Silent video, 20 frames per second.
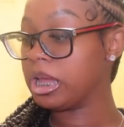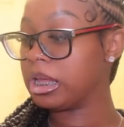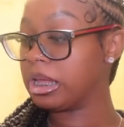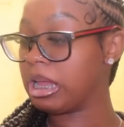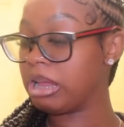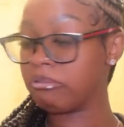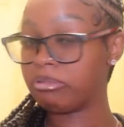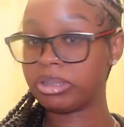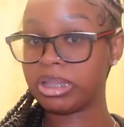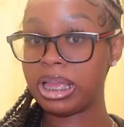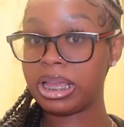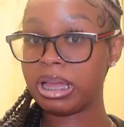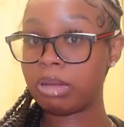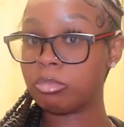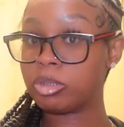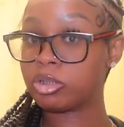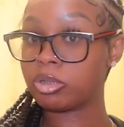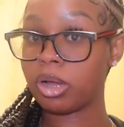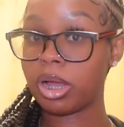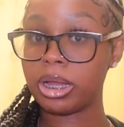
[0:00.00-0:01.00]
Everything I'm
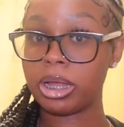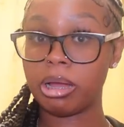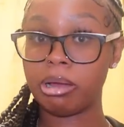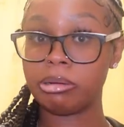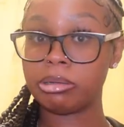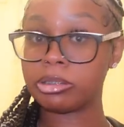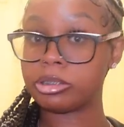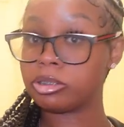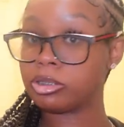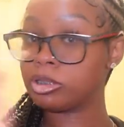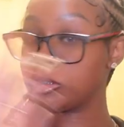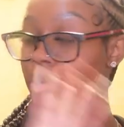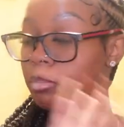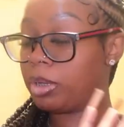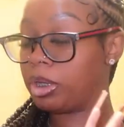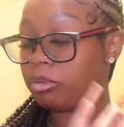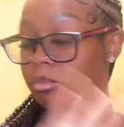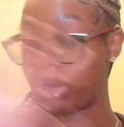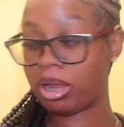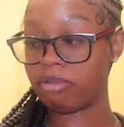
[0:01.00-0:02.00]
gonna try on is just gonna
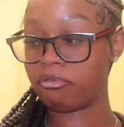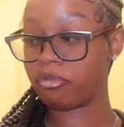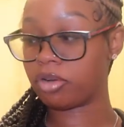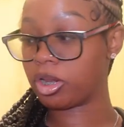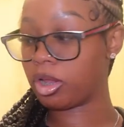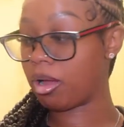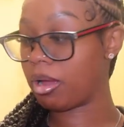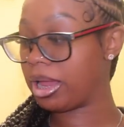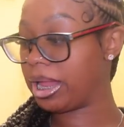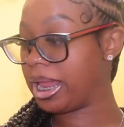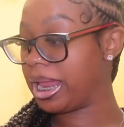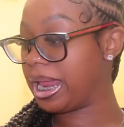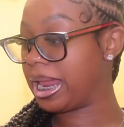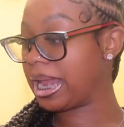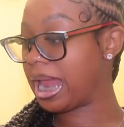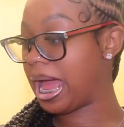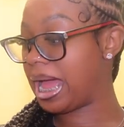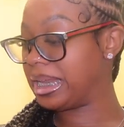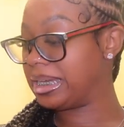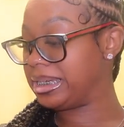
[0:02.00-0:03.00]
be right in front of y'all.
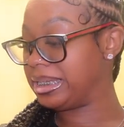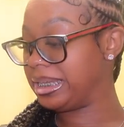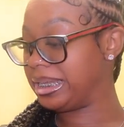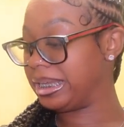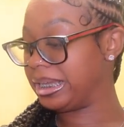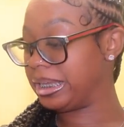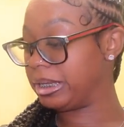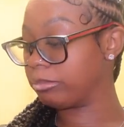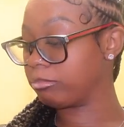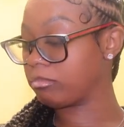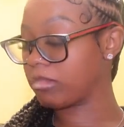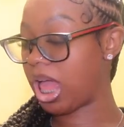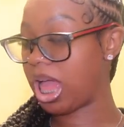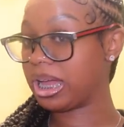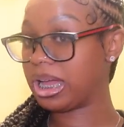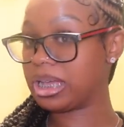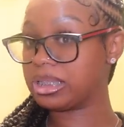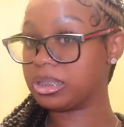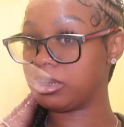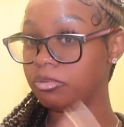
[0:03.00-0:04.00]
And I
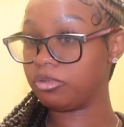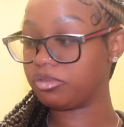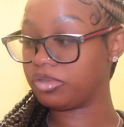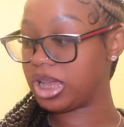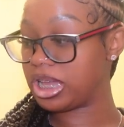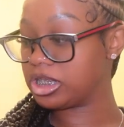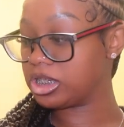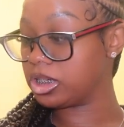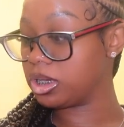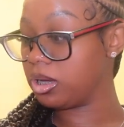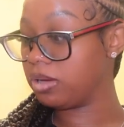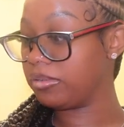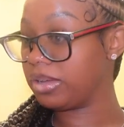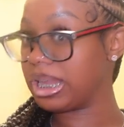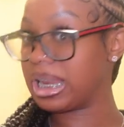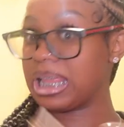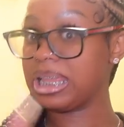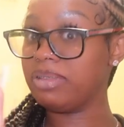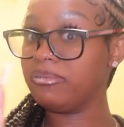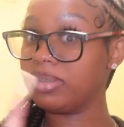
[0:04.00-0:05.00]
got some from Fashion Nova,
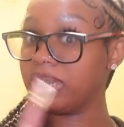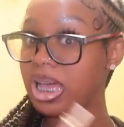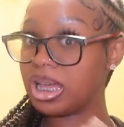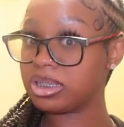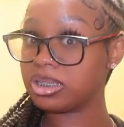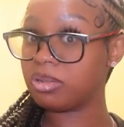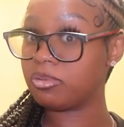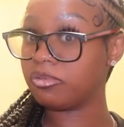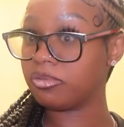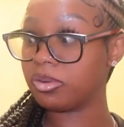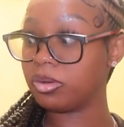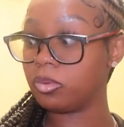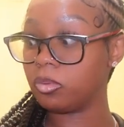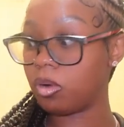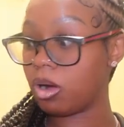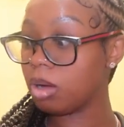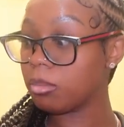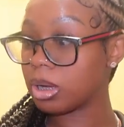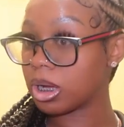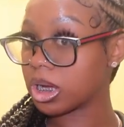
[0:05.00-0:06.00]
and I even got some from
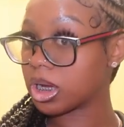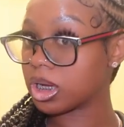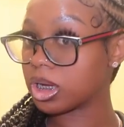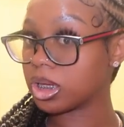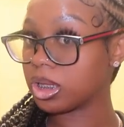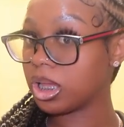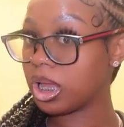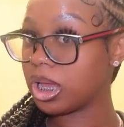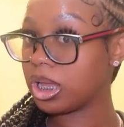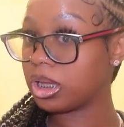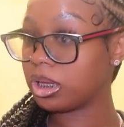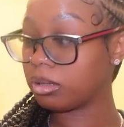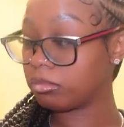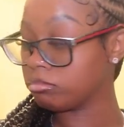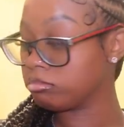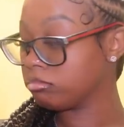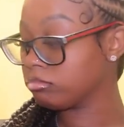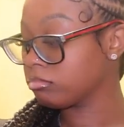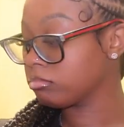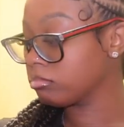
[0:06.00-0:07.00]
Walmart. Like,
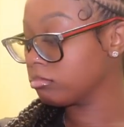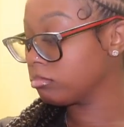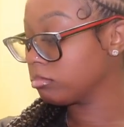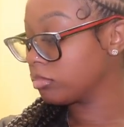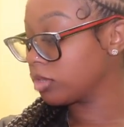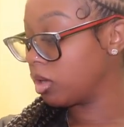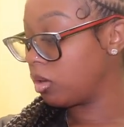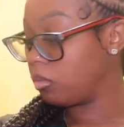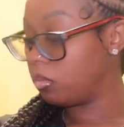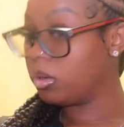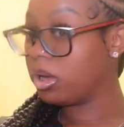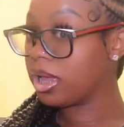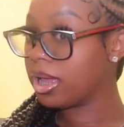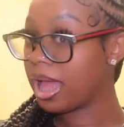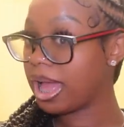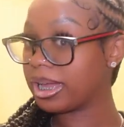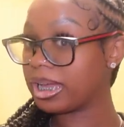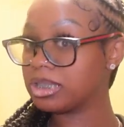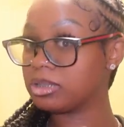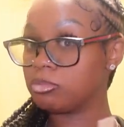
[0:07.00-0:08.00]
what?
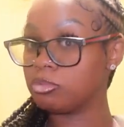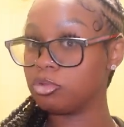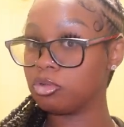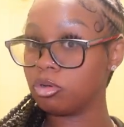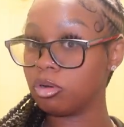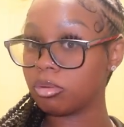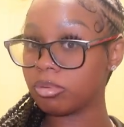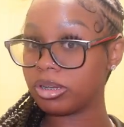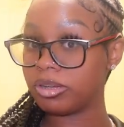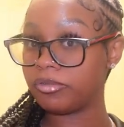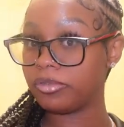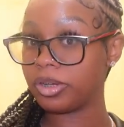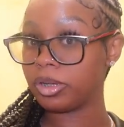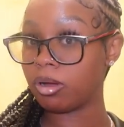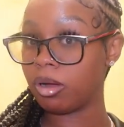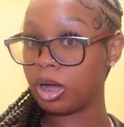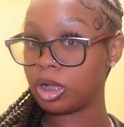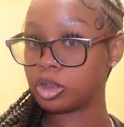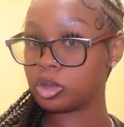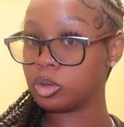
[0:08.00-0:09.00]
I got some jewelry for
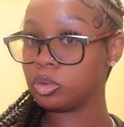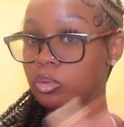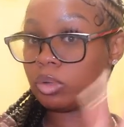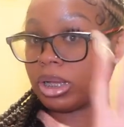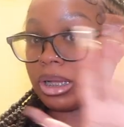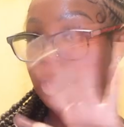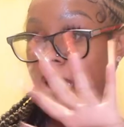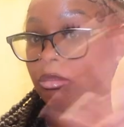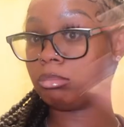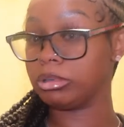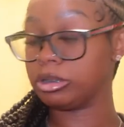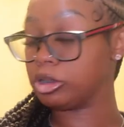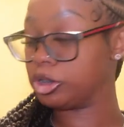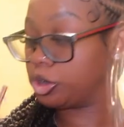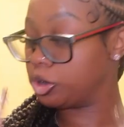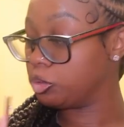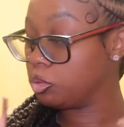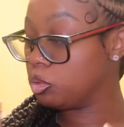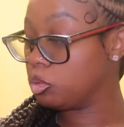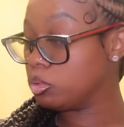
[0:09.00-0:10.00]
y'all too. Like, I'm
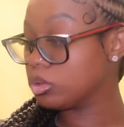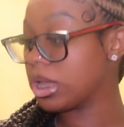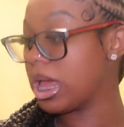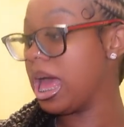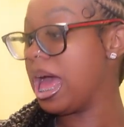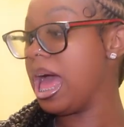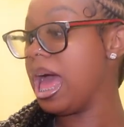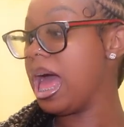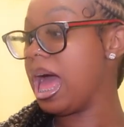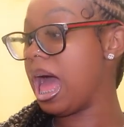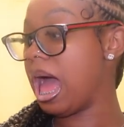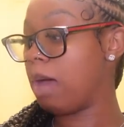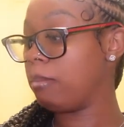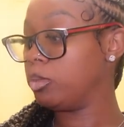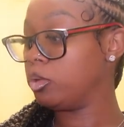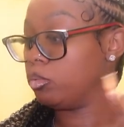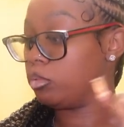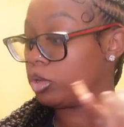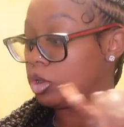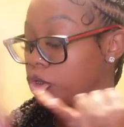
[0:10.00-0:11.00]

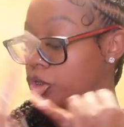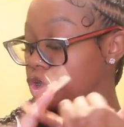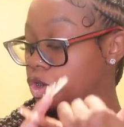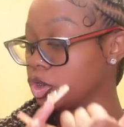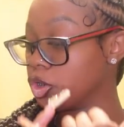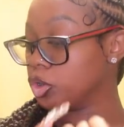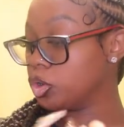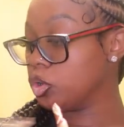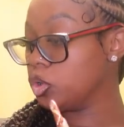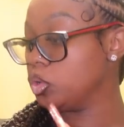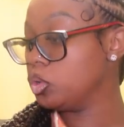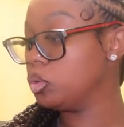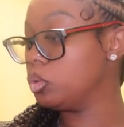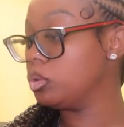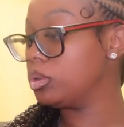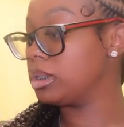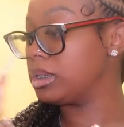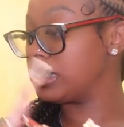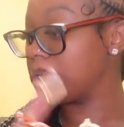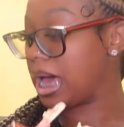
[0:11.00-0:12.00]
doing the
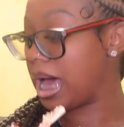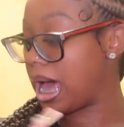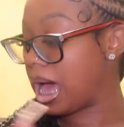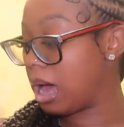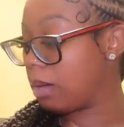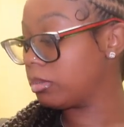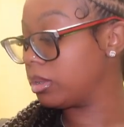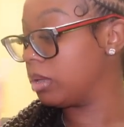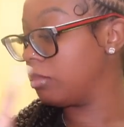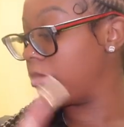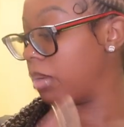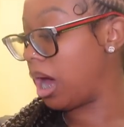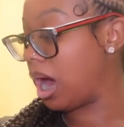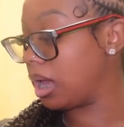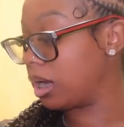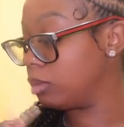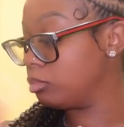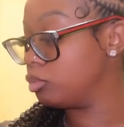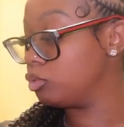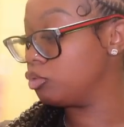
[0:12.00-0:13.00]
shoes, the top, the
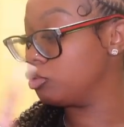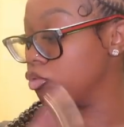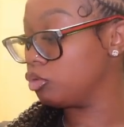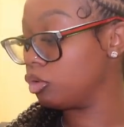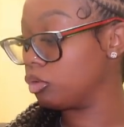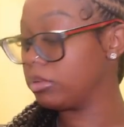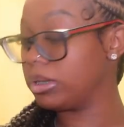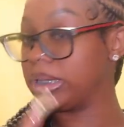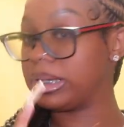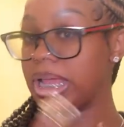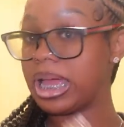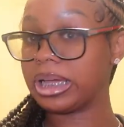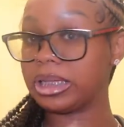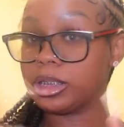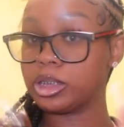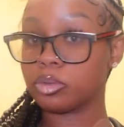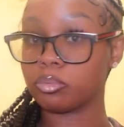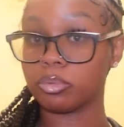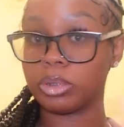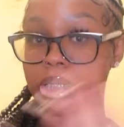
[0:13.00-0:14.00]
bottom, the jewelry,
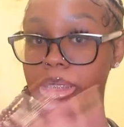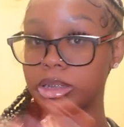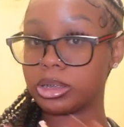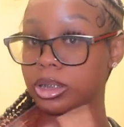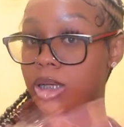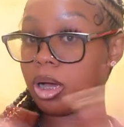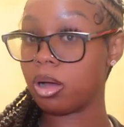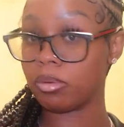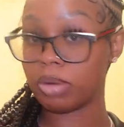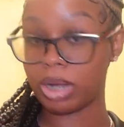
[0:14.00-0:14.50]
necklace, rings, the whole